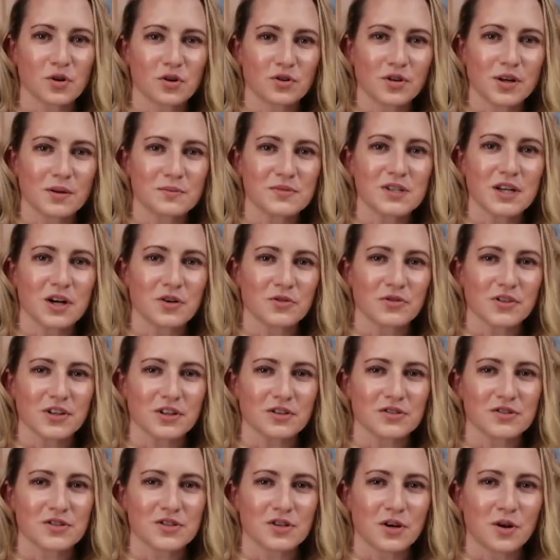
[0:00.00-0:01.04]
programs out
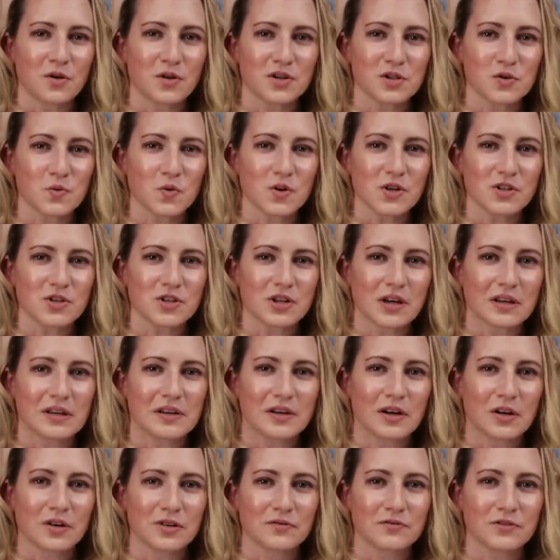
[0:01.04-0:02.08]
there, so it's worth
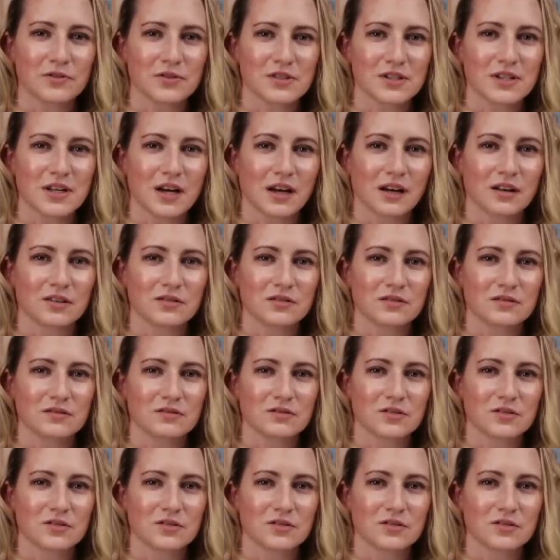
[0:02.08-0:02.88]
checking out if it's not